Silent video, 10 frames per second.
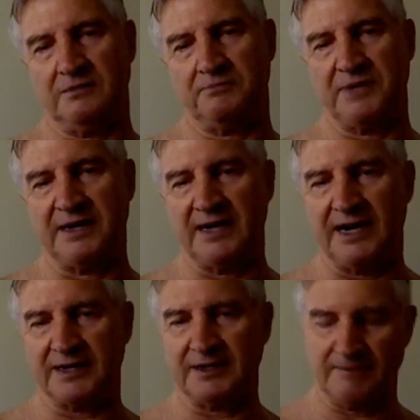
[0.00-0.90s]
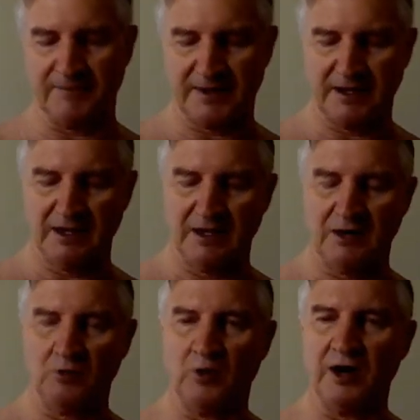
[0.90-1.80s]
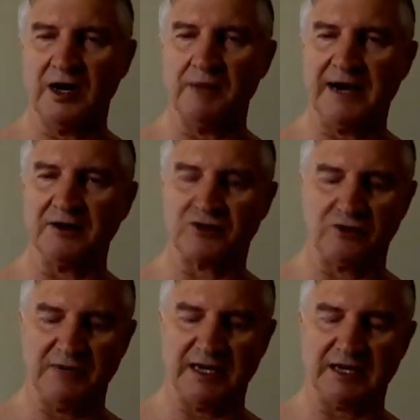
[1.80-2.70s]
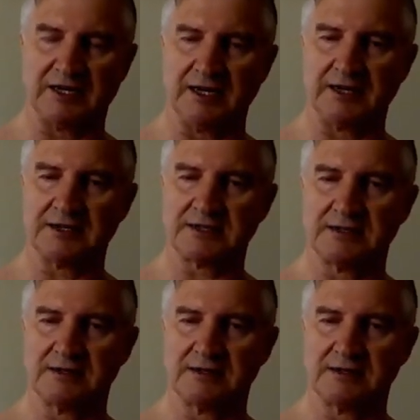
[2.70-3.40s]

bin Laden worrying about too many things.